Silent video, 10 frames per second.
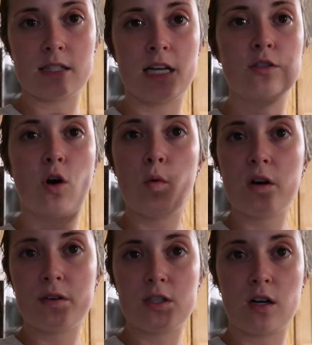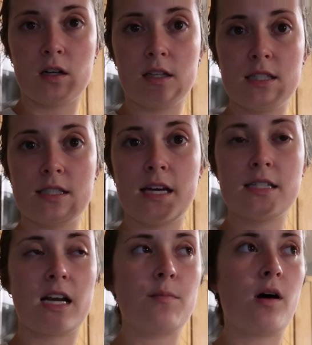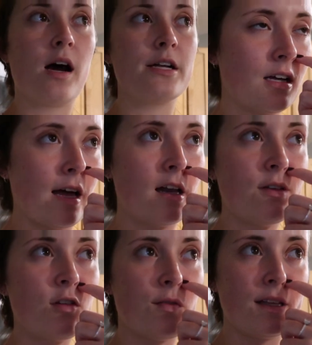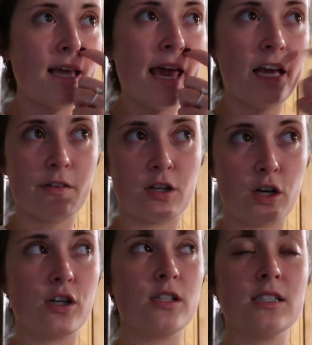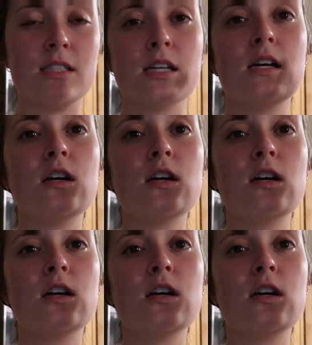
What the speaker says: and I don't want to return these things that I bought. I don't even know if they take returns.